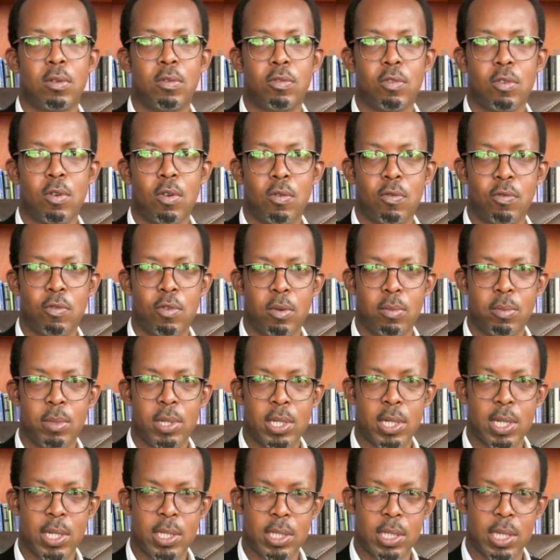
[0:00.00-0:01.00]
of
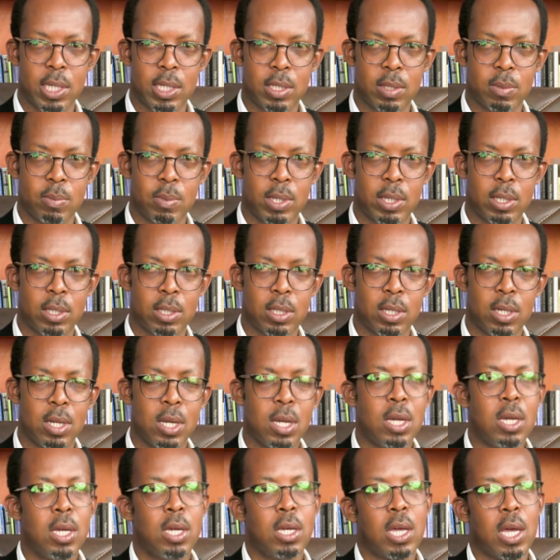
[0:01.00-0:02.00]
conformity assessment.
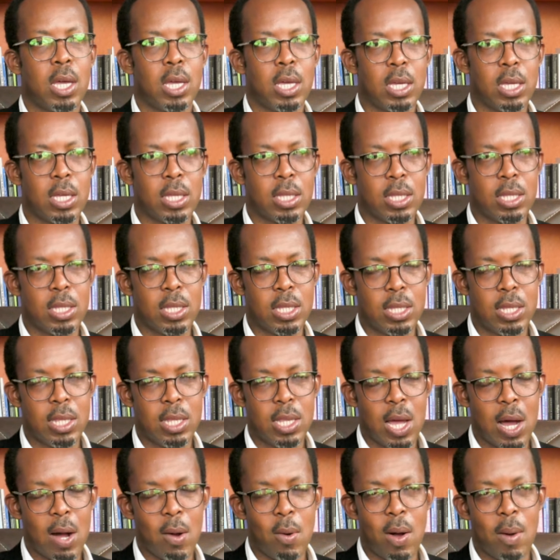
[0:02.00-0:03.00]
Mm-hmm.
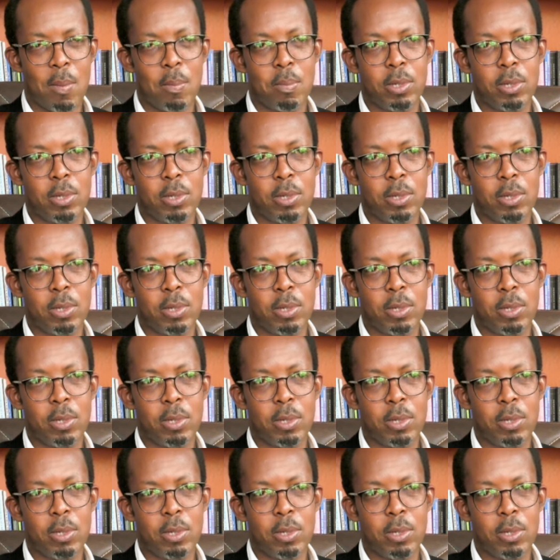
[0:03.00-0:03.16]
Our